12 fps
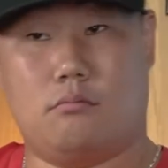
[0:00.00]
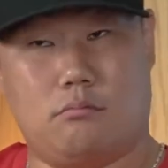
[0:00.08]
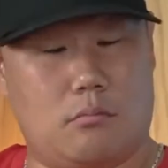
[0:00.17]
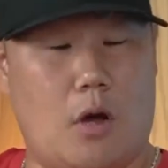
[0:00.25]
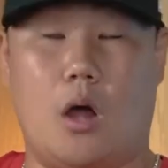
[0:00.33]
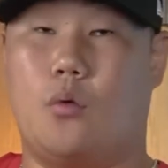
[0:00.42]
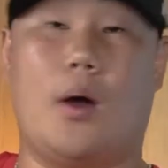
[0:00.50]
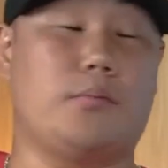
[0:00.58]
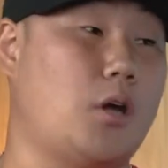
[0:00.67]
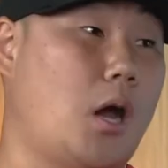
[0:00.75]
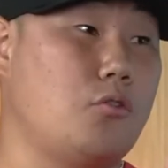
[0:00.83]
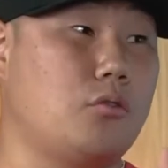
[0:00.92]
all the way up
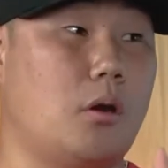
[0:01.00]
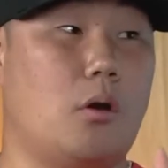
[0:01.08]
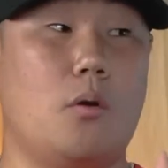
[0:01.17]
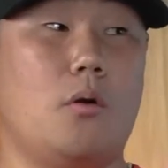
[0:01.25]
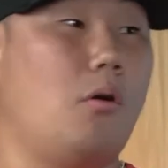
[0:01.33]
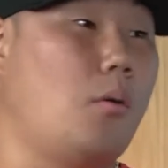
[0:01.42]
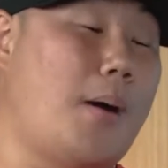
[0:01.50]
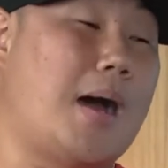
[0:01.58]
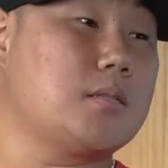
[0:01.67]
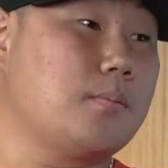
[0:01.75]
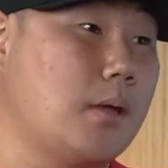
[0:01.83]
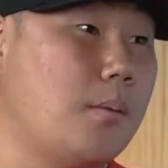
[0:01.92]
to 100 or
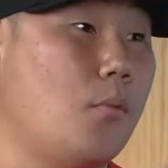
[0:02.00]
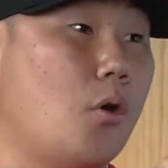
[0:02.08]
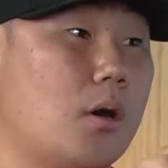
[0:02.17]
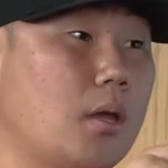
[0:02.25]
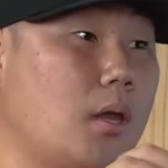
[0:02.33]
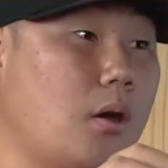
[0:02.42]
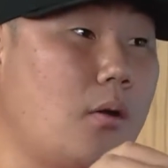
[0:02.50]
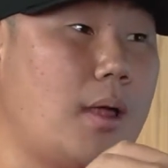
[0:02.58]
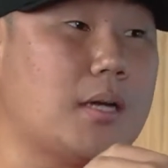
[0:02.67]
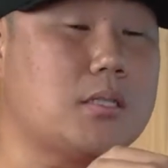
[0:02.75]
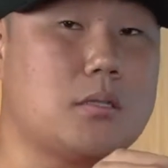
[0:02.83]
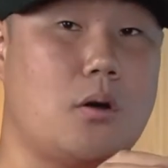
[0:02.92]
possibly more. You know,
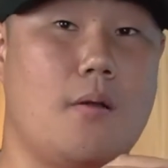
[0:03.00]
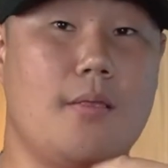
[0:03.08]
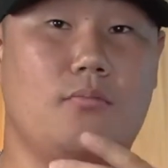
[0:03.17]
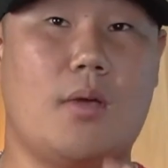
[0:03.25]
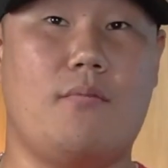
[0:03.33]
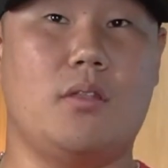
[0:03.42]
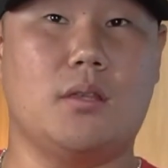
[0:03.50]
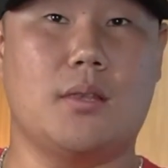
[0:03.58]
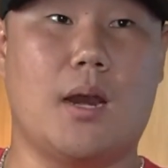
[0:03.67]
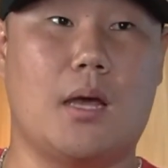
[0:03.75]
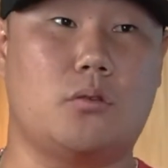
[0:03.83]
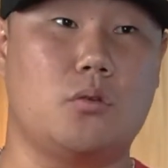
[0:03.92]
like so everything
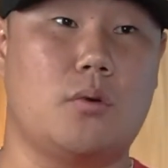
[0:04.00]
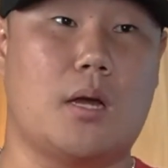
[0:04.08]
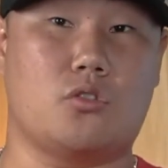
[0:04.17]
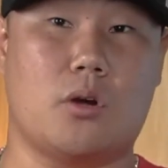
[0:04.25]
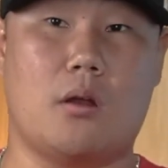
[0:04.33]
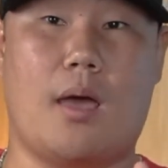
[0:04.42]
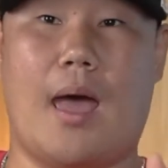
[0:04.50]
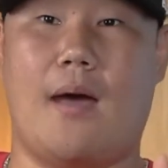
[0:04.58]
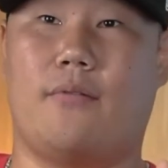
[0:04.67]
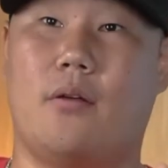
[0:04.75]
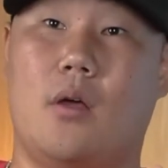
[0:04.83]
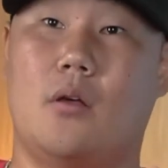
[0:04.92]
that I do, I try
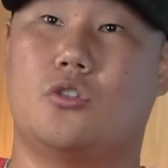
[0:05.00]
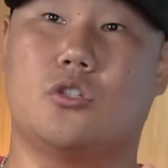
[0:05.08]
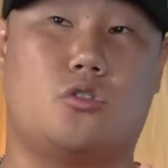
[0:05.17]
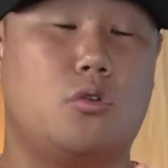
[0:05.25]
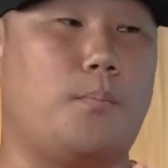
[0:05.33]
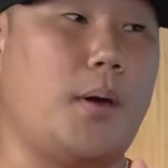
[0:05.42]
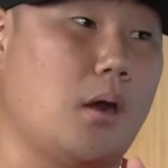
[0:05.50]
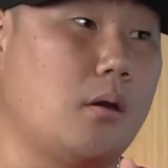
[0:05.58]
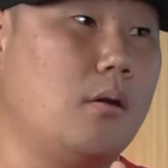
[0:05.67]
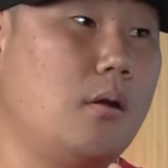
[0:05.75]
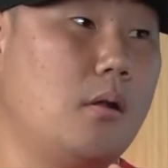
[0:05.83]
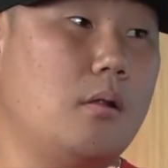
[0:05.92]
to just do better.
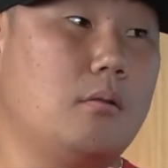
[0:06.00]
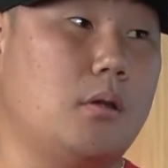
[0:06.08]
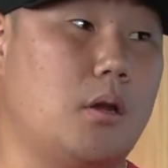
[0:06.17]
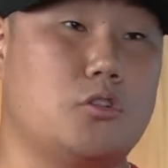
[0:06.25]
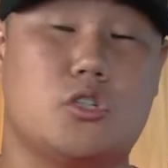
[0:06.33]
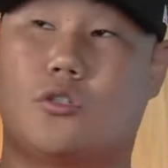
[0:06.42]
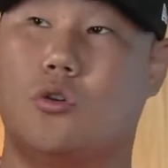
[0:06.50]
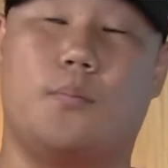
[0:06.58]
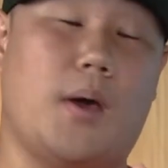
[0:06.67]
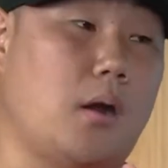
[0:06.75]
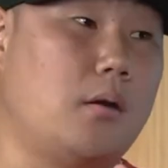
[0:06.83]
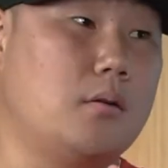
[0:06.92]
You know, just do
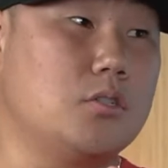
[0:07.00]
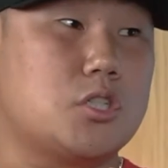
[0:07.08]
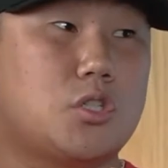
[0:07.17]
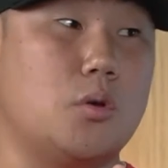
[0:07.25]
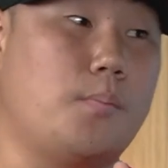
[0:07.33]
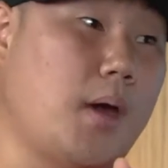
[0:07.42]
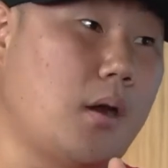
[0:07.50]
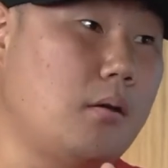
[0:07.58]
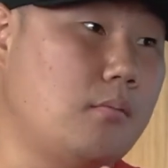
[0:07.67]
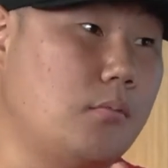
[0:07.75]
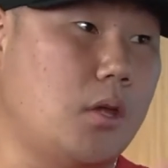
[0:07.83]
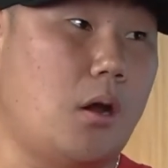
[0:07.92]
better.
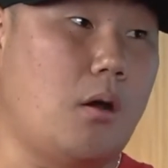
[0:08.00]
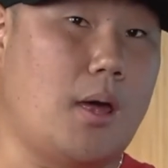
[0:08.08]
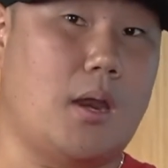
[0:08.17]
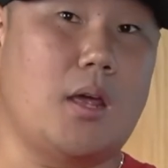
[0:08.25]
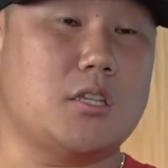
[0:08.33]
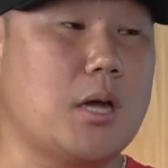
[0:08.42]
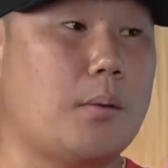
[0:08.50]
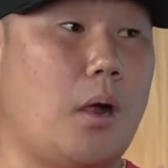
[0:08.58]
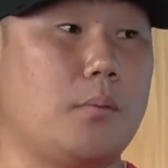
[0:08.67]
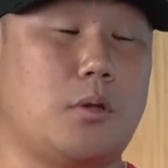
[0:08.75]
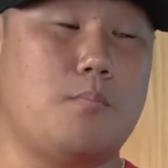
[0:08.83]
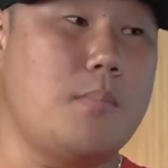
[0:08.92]
You know, and it's all
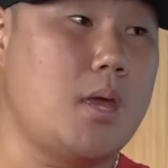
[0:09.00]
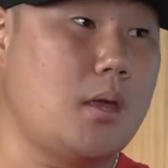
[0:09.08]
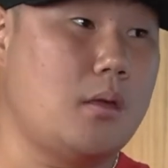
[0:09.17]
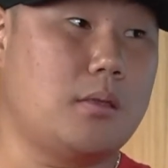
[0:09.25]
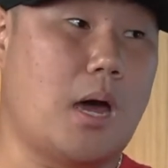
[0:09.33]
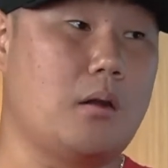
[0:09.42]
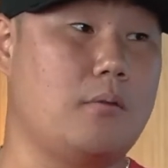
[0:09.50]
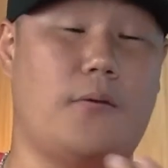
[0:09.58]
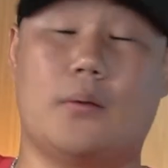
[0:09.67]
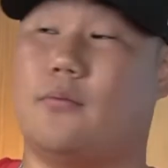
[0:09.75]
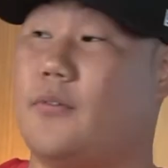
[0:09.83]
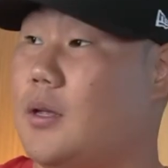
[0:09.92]
up to me, not on
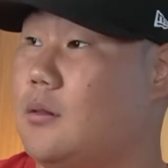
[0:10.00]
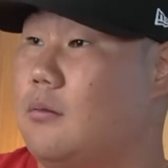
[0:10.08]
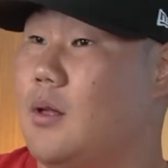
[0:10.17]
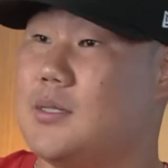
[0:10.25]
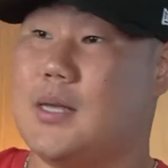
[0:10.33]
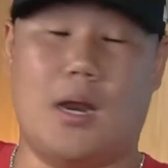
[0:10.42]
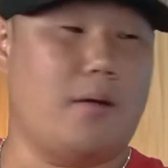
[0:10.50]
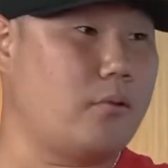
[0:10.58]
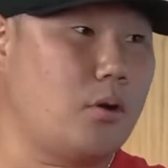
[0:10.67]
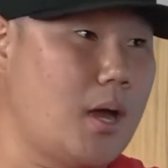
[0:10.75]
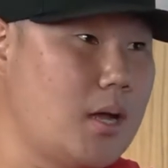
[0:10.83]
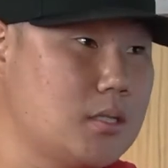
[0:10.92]
fuck. It's not
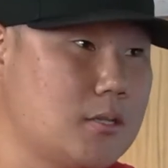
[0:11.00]
everyone else.